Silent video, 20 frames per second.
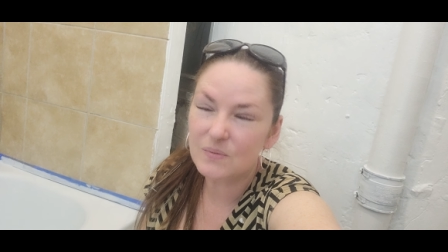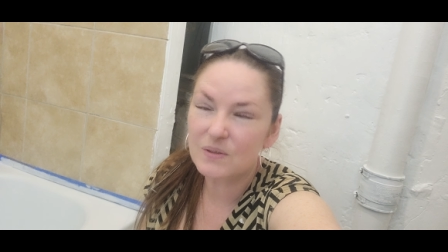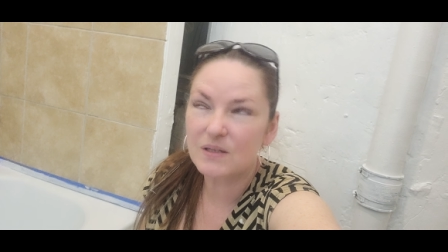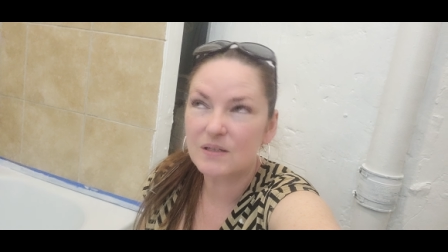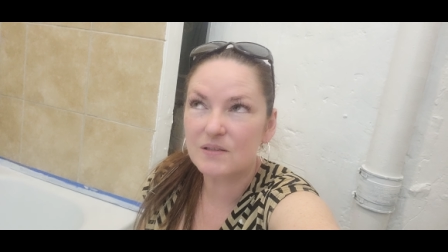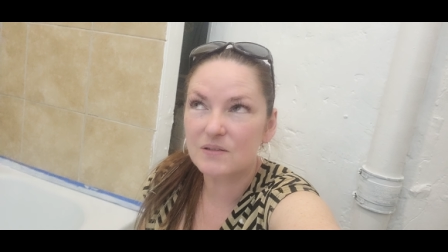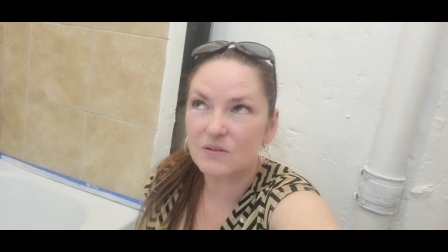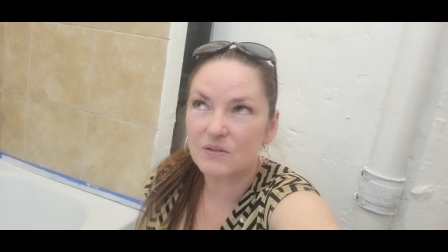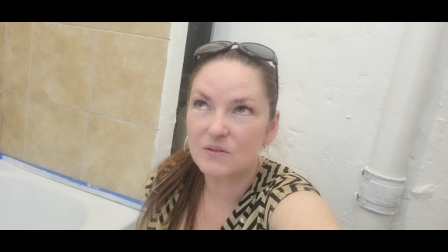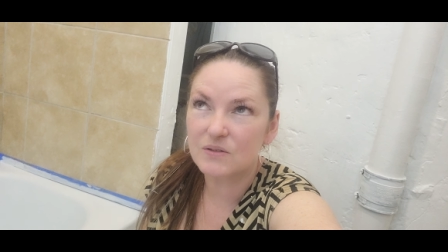but
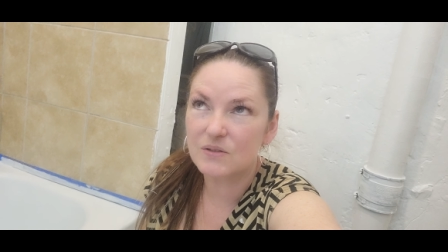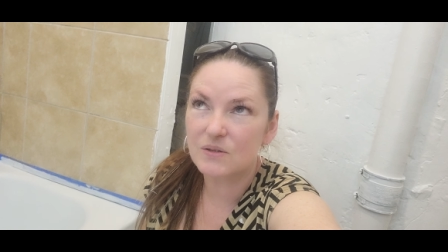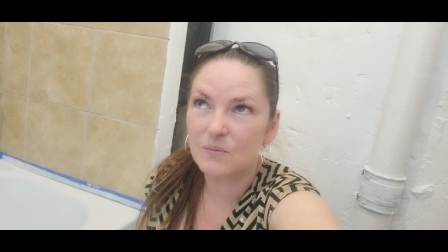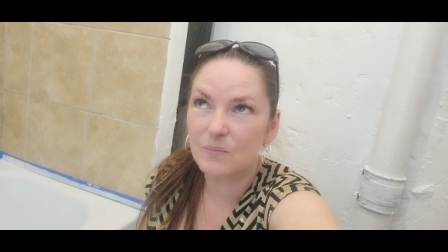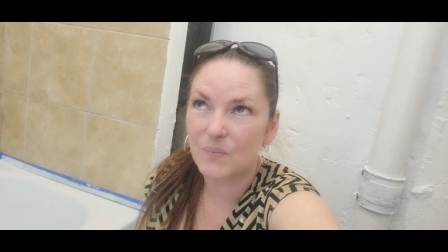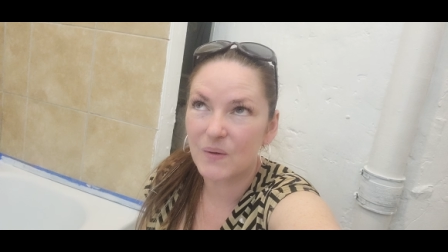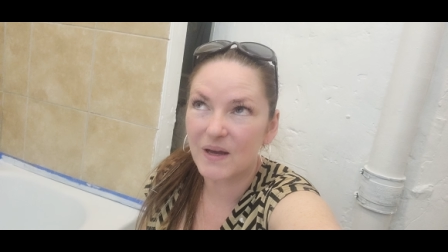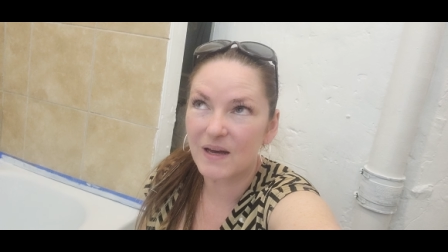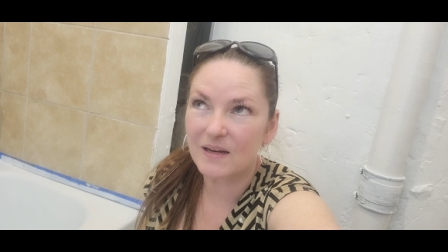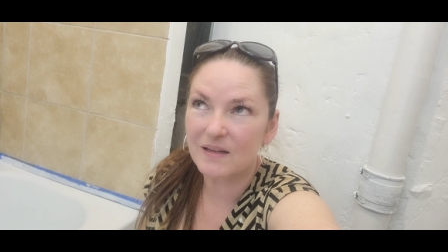it's also
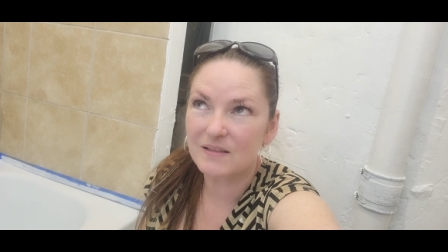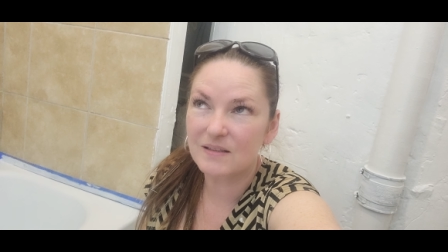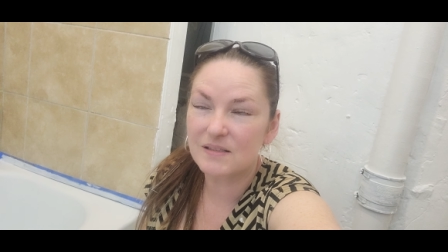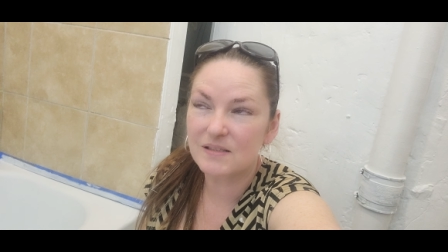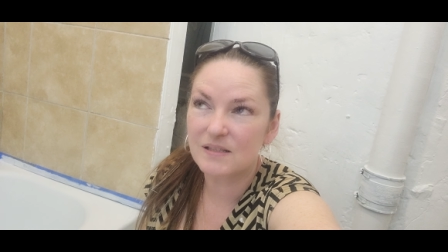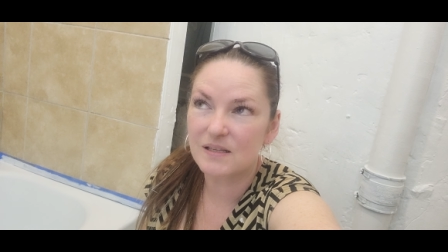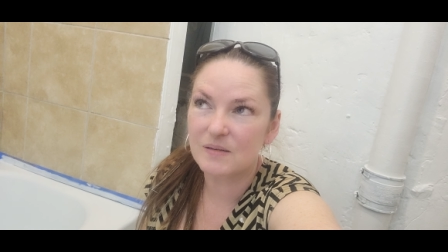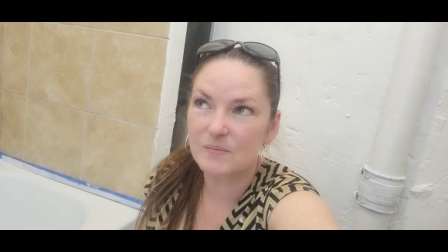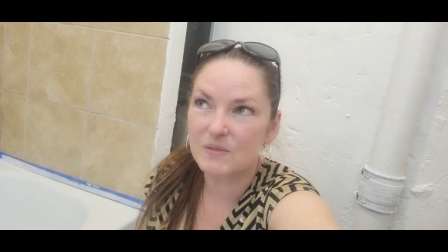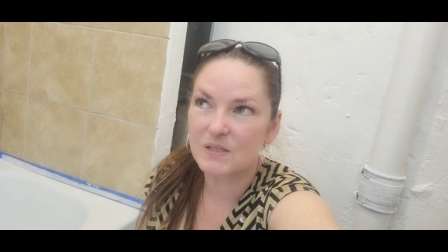bad at the
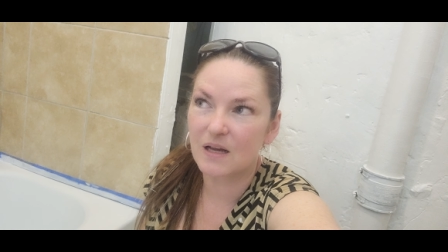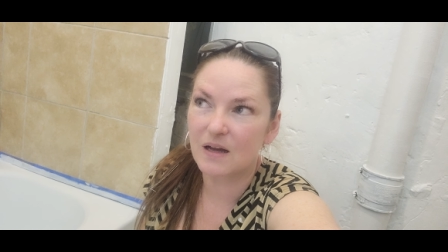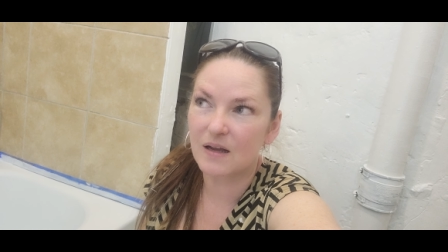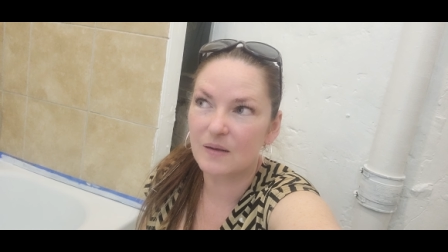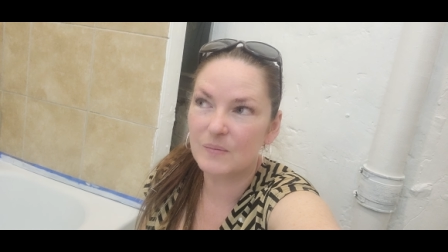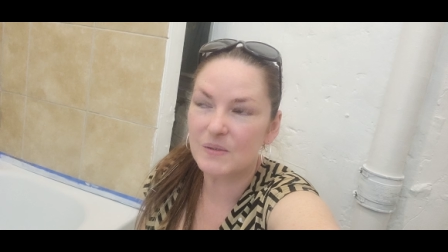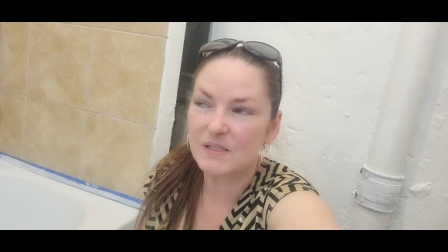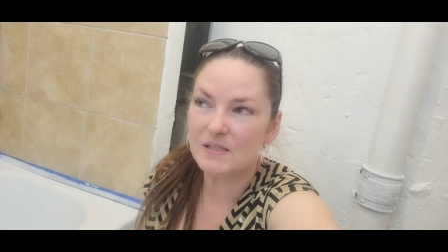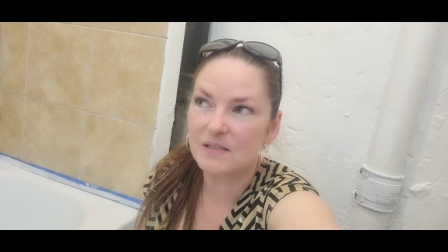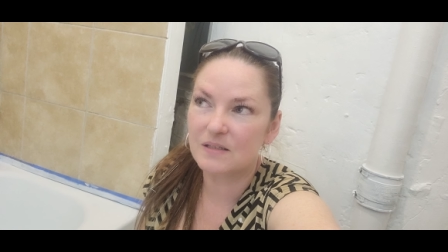same
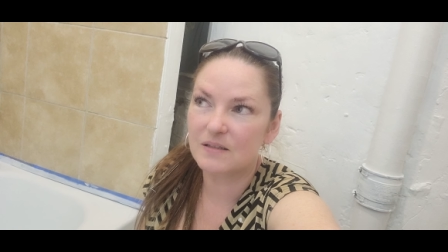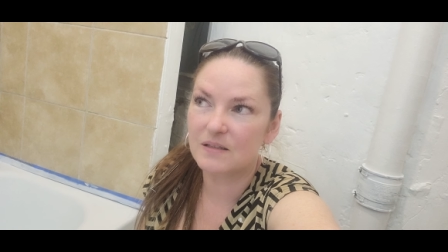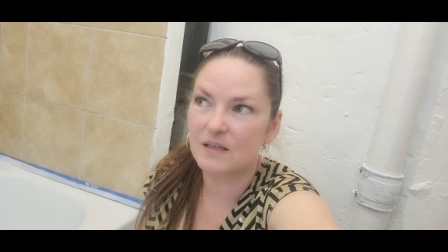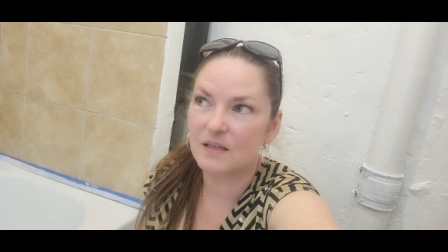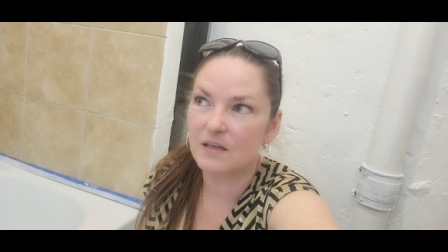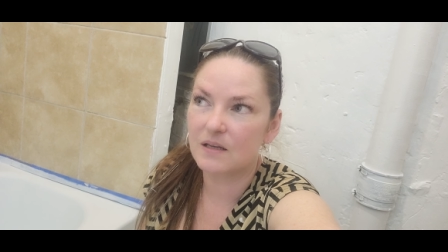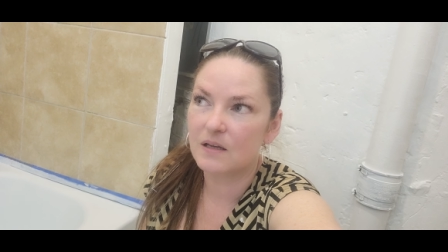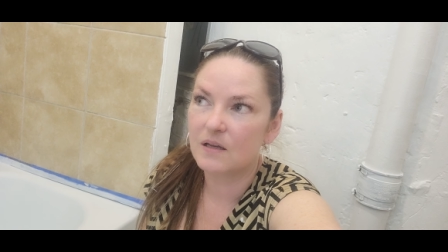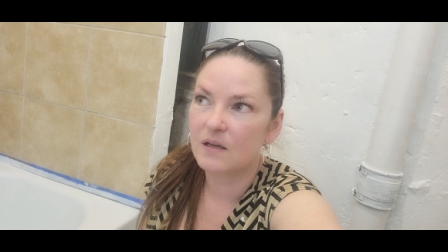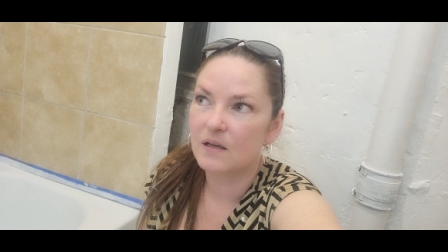time, is that
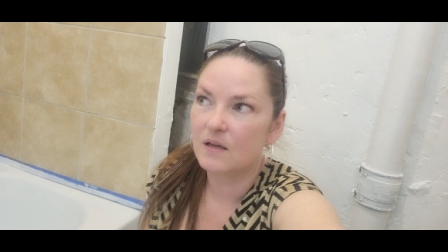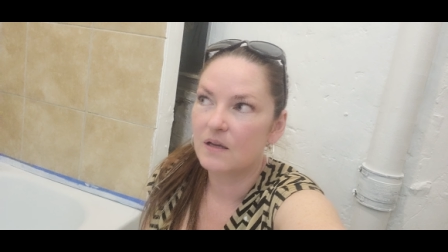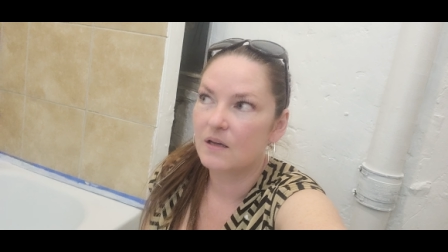like